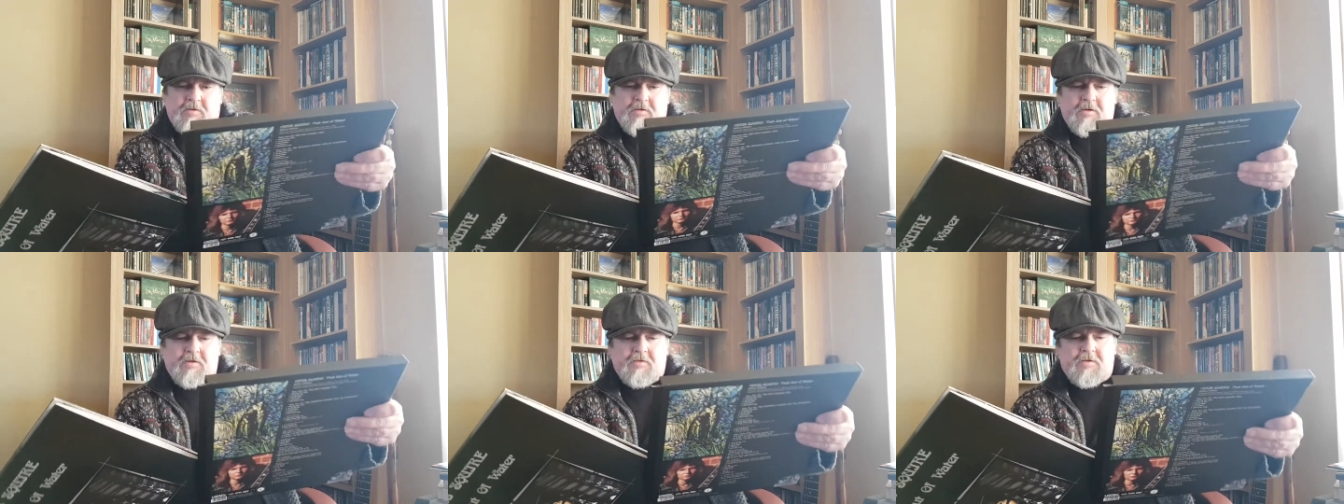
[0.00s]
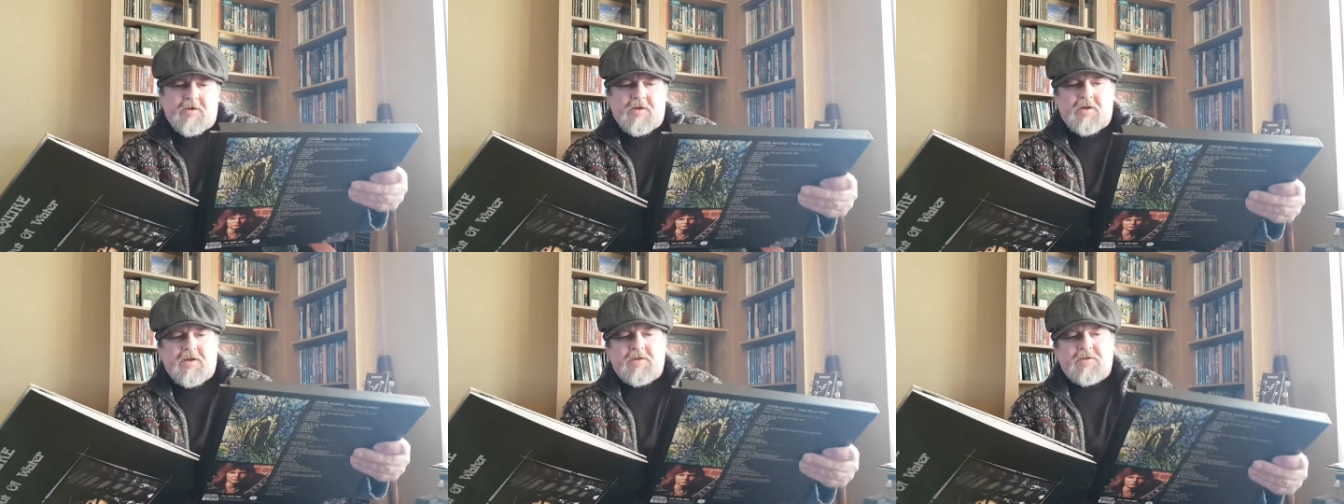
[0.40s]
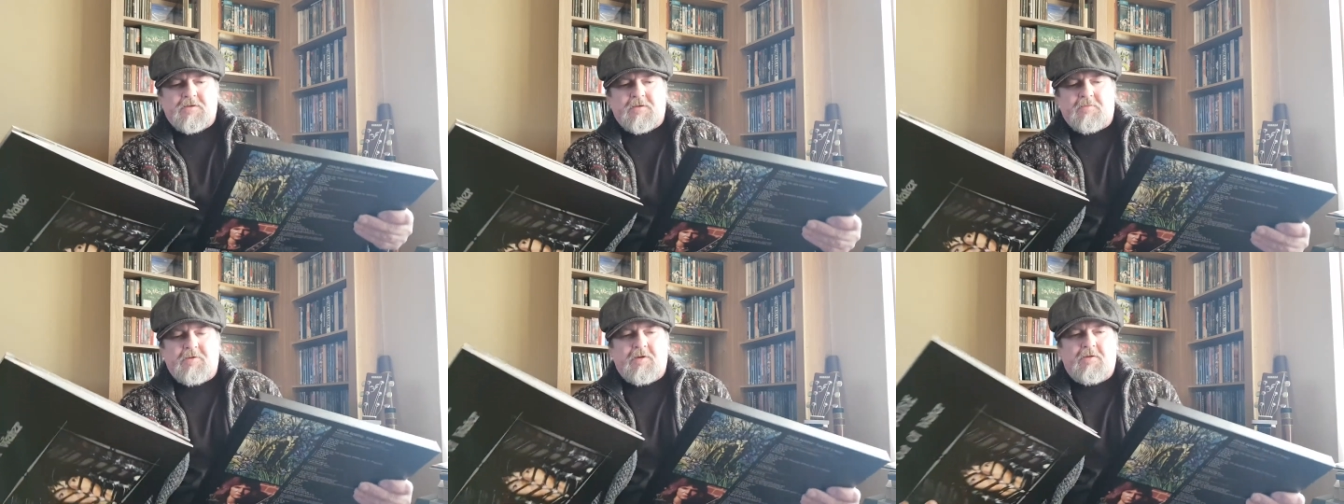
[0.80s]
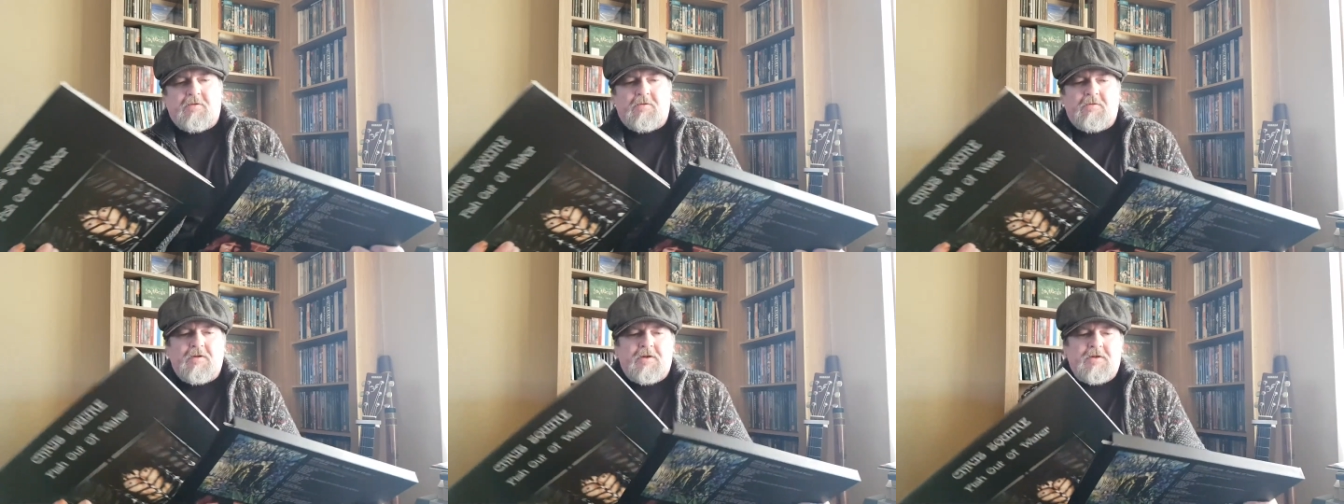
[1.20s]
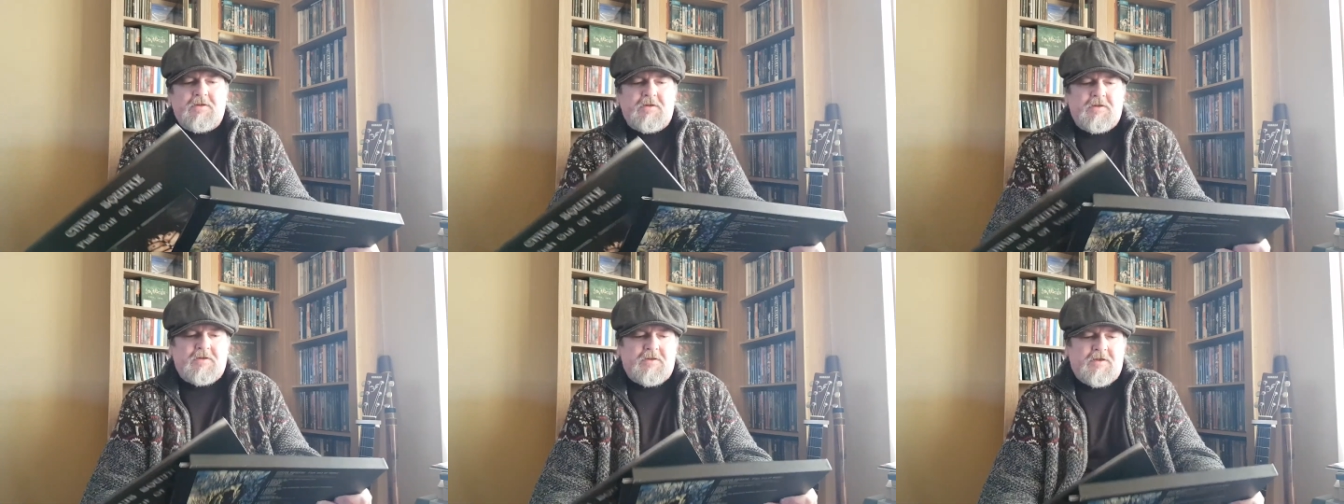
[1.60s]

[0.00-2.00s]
Oh dear, that's a bit awkward, isn't it?